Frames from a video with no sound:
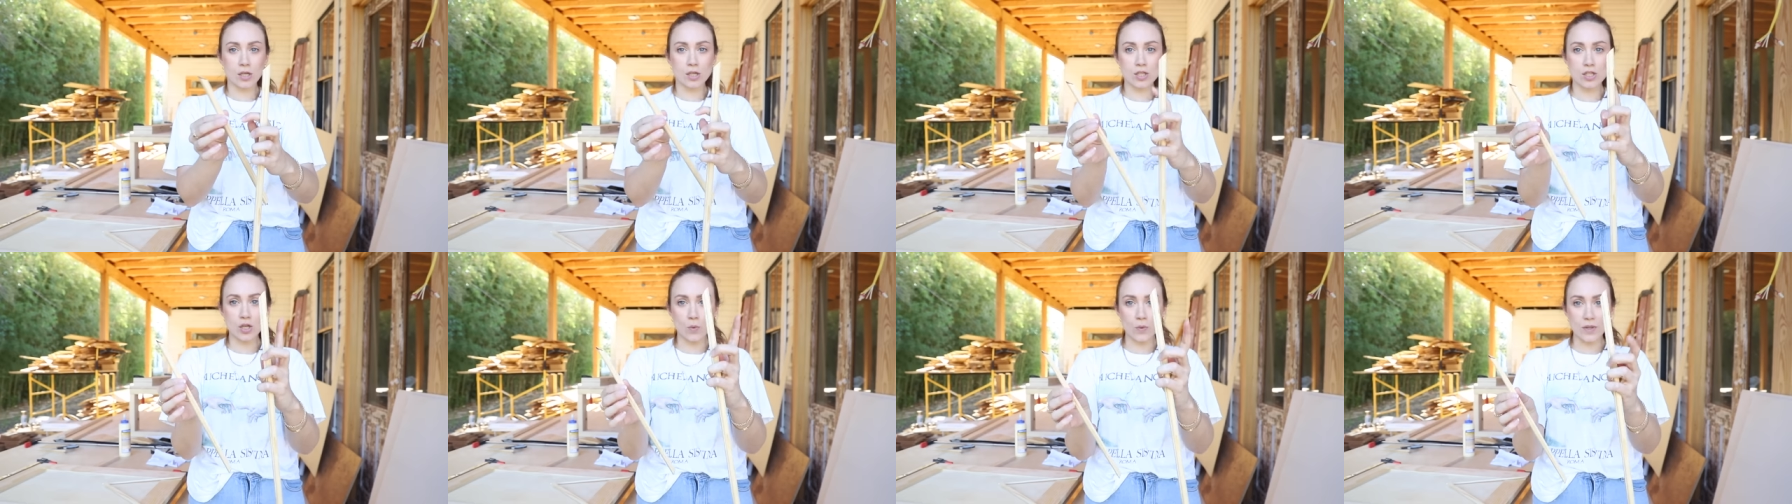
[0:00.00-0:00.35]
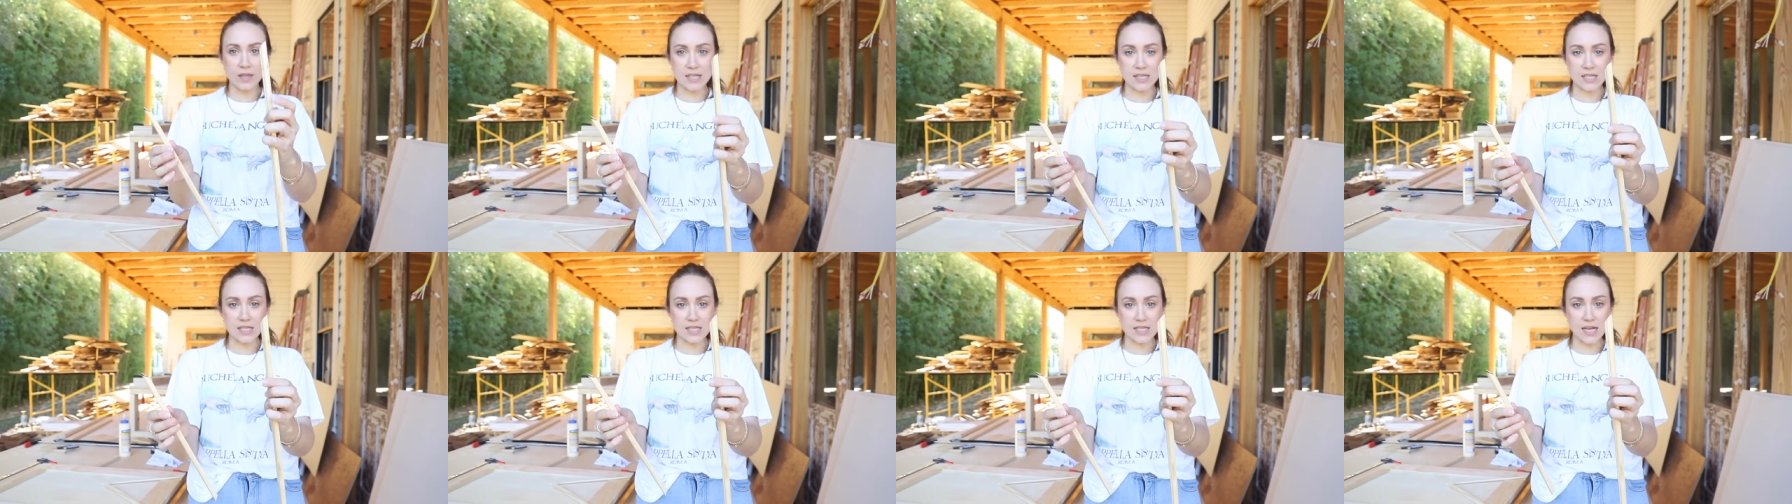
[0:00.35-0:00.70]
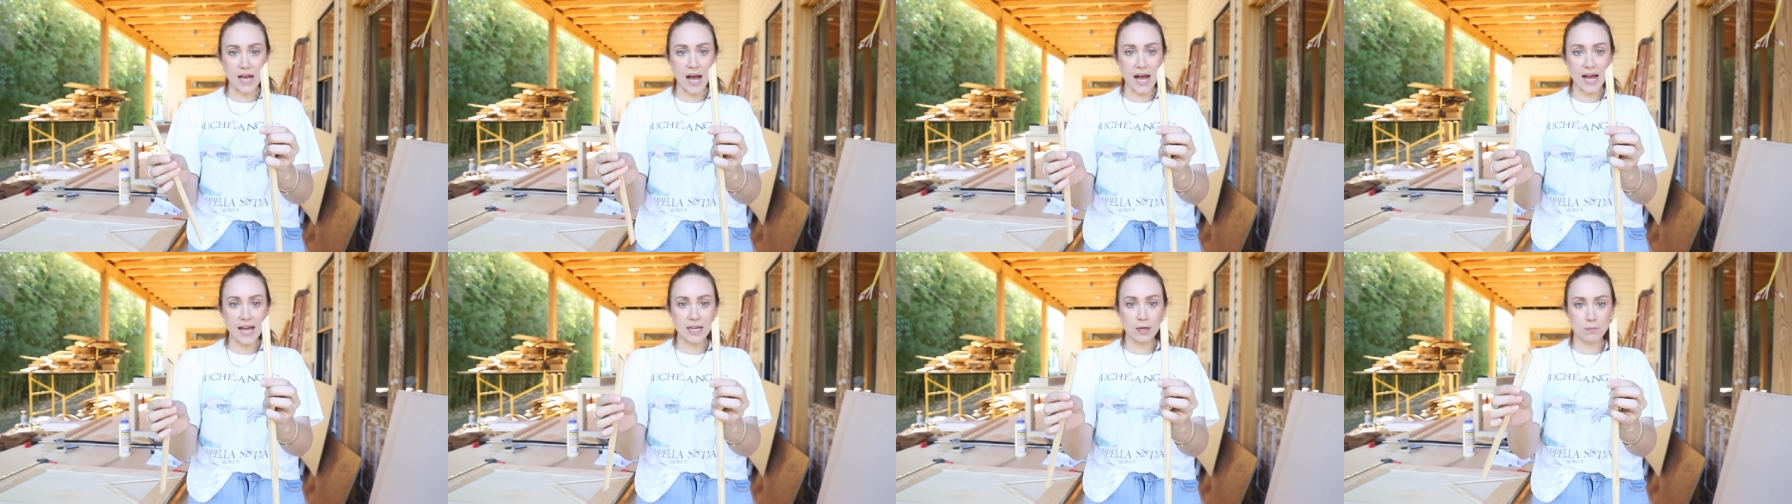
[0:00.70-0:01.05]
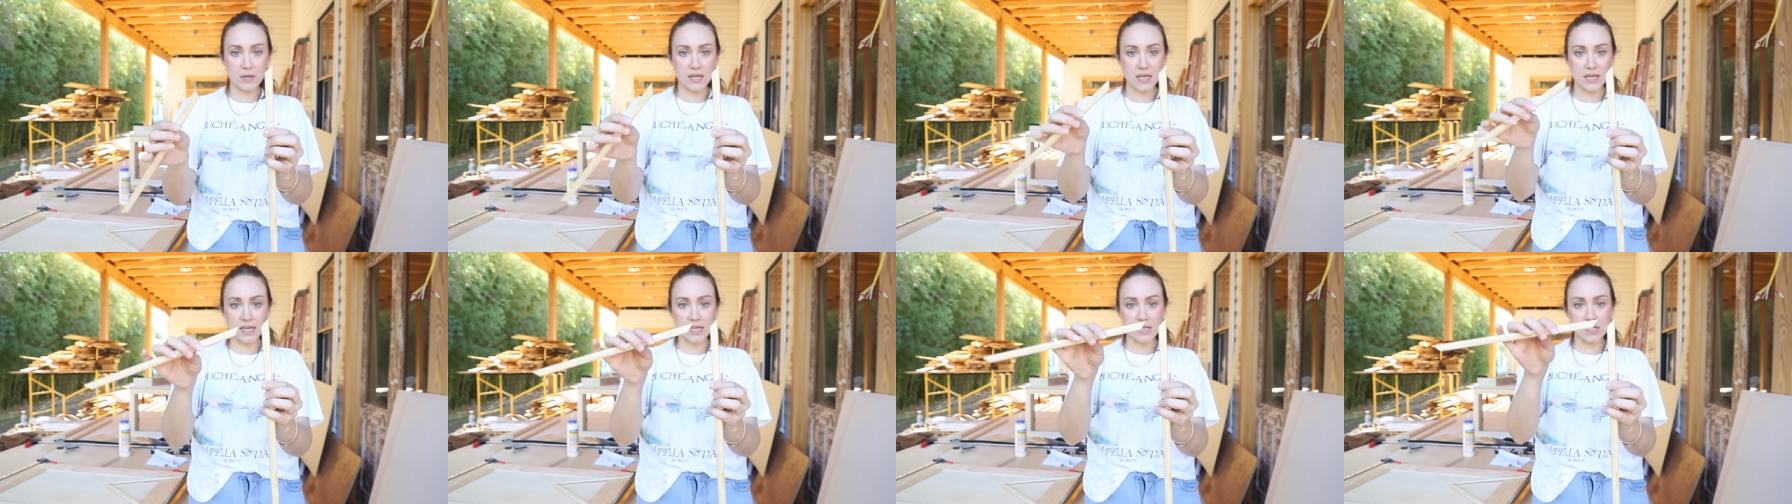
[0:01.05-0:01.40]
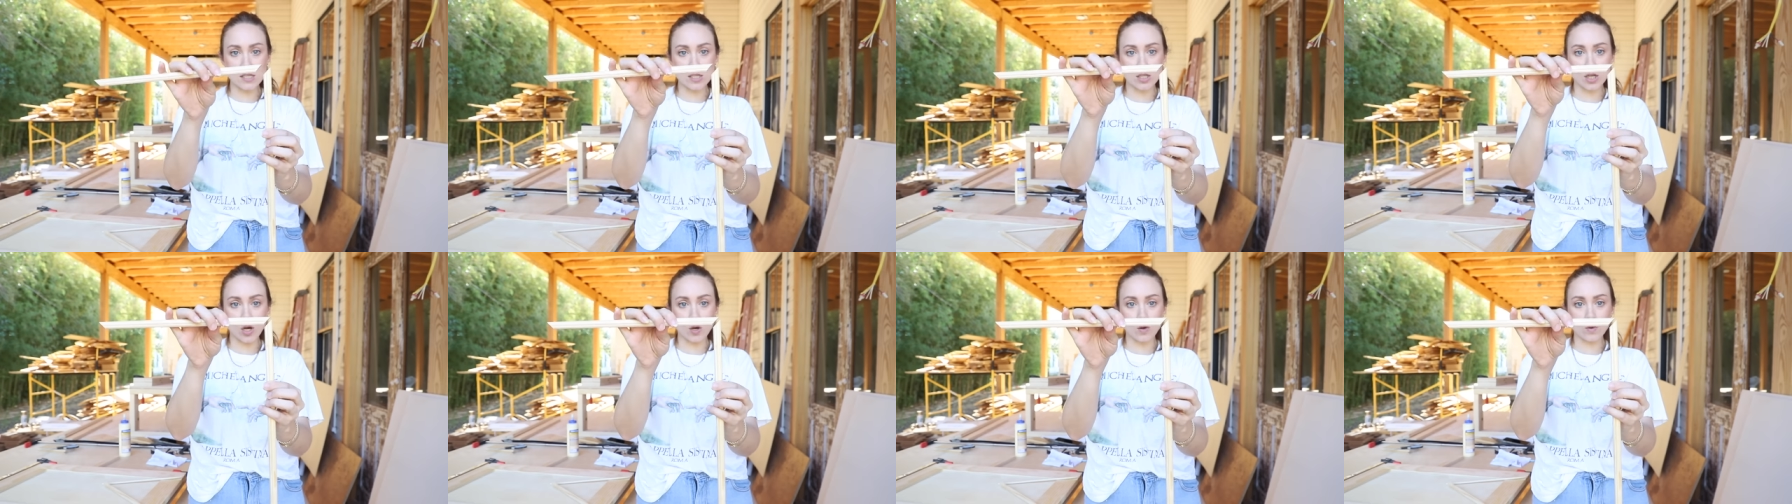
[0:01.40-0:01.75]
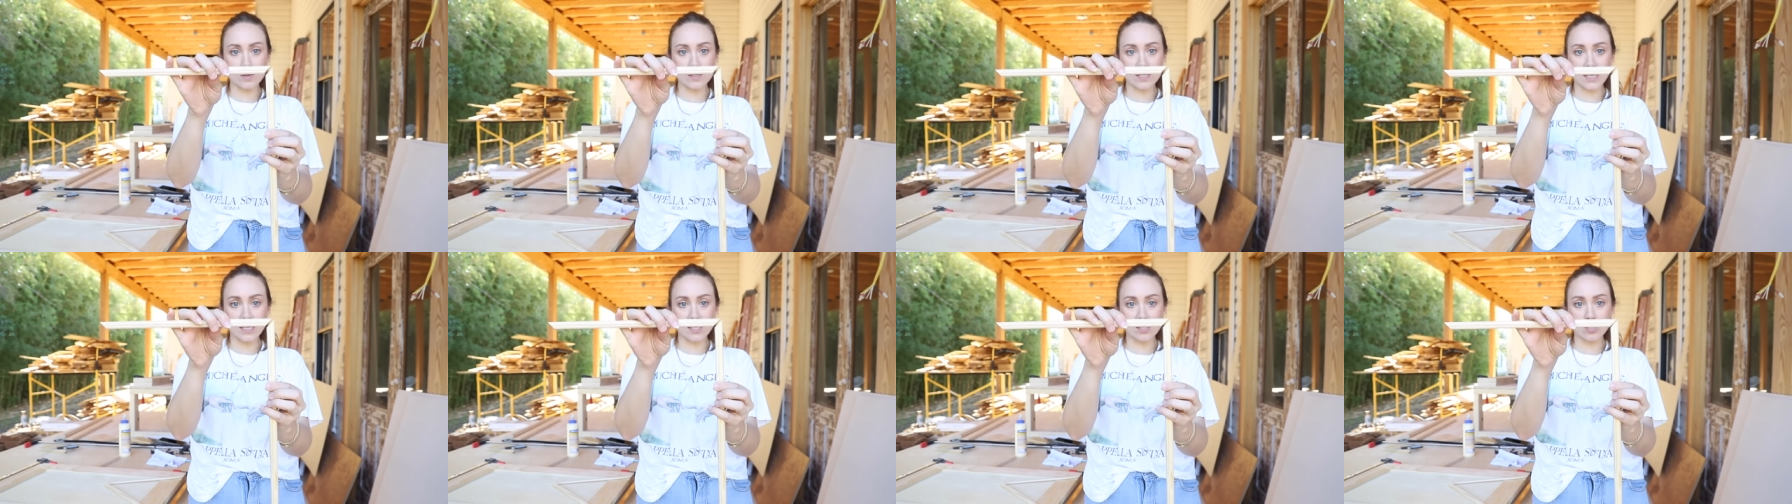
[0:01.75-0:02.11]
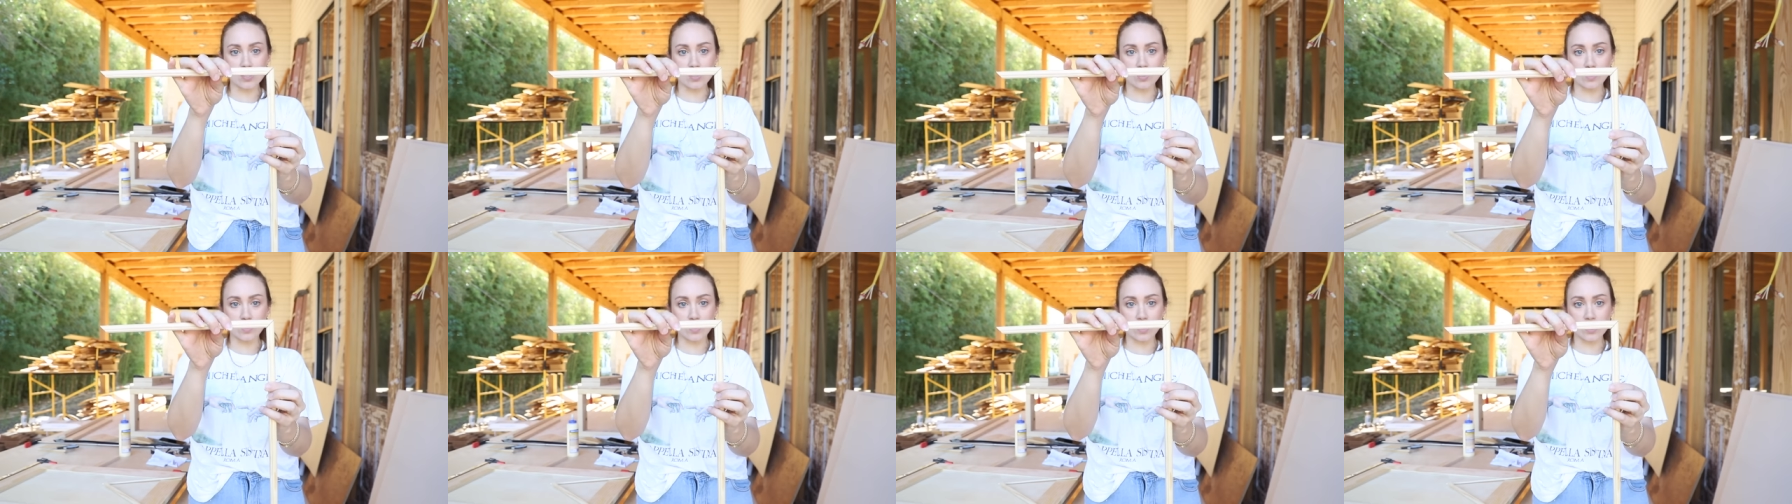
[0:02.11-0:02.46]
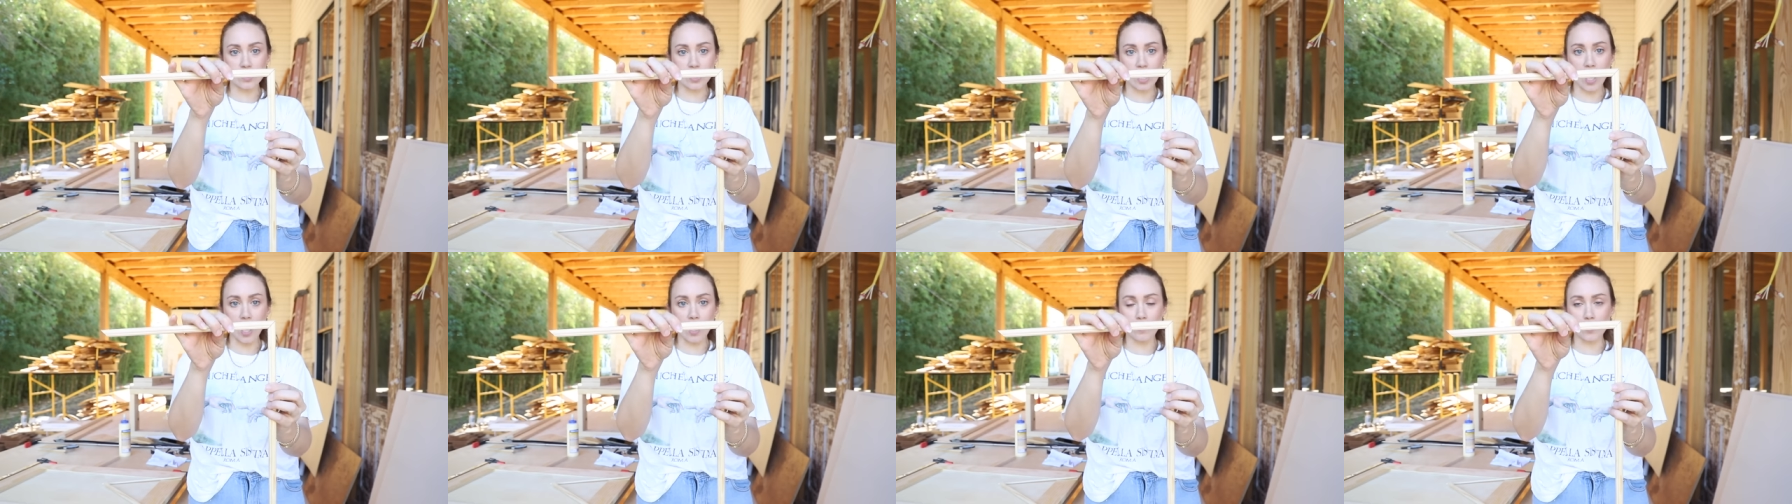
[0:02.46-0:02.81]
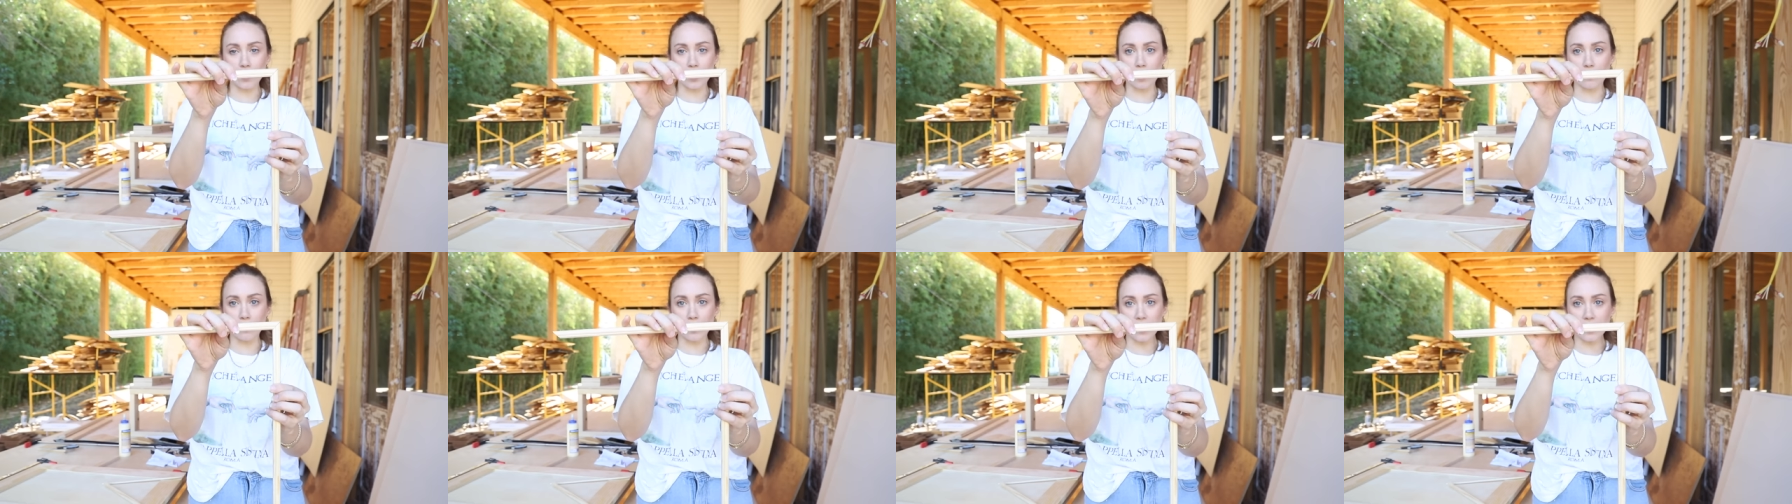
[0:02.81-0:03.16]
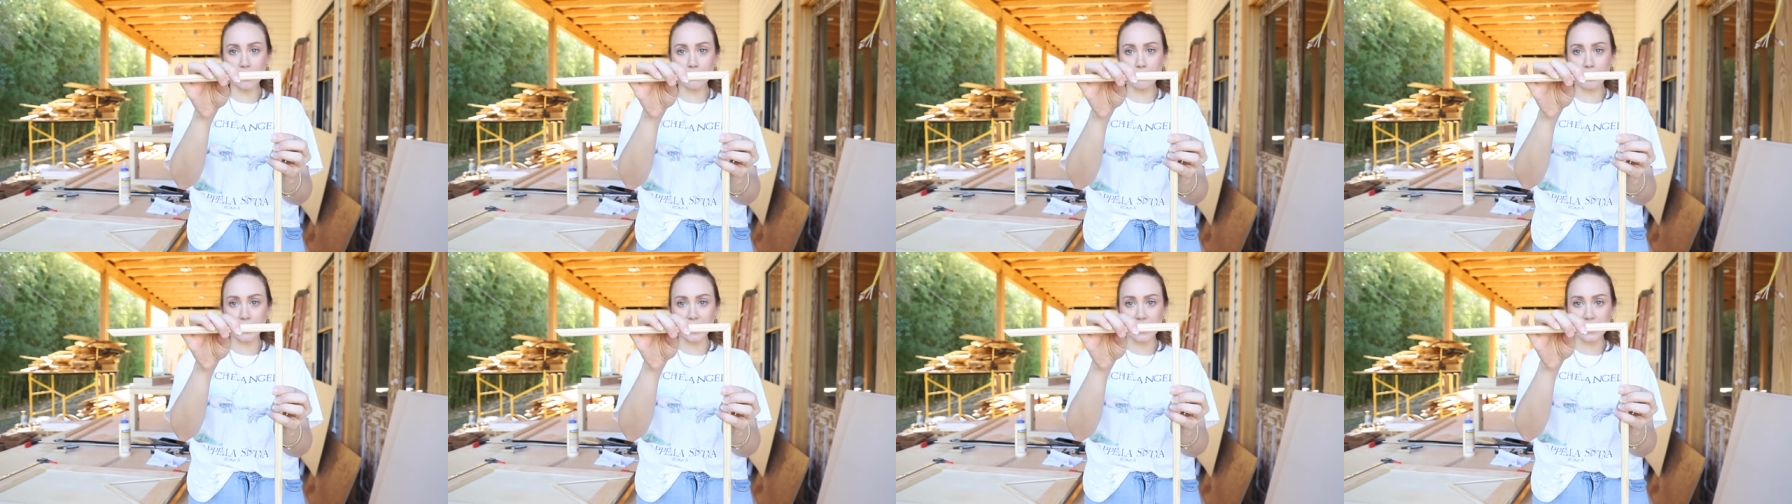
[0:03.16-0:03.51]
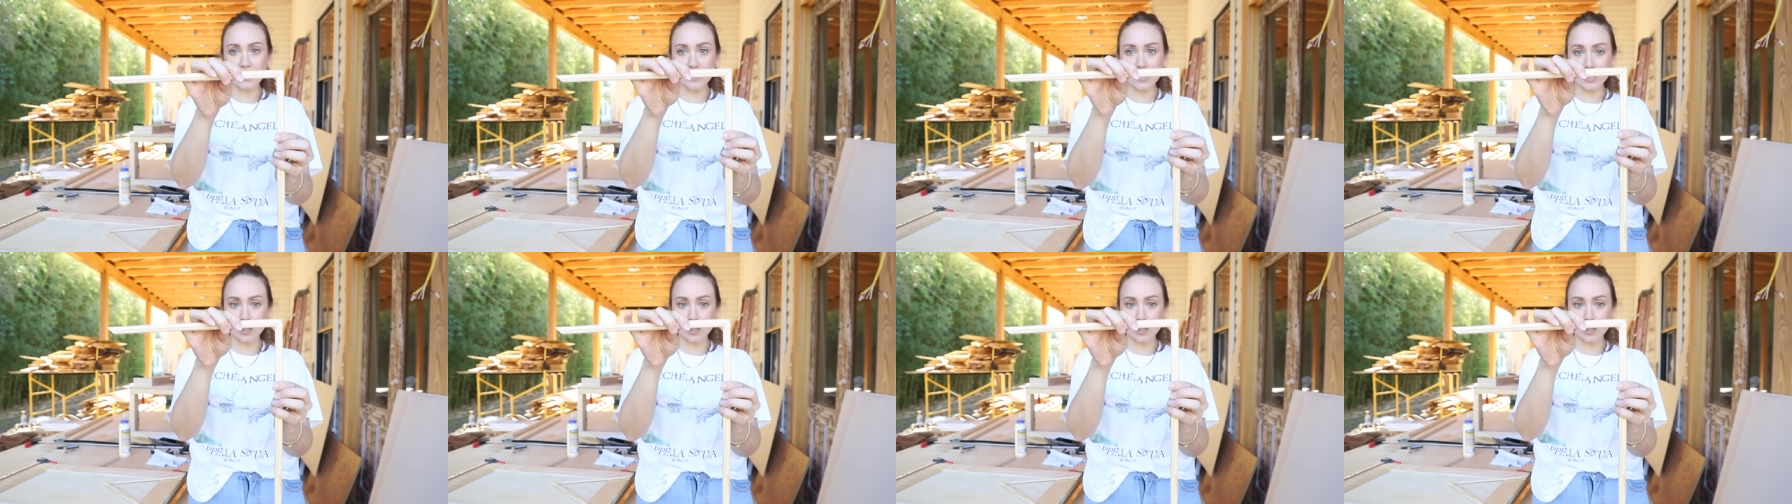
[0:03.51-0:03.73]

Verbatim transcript: So when the side piece goes into the top or the bottom piece,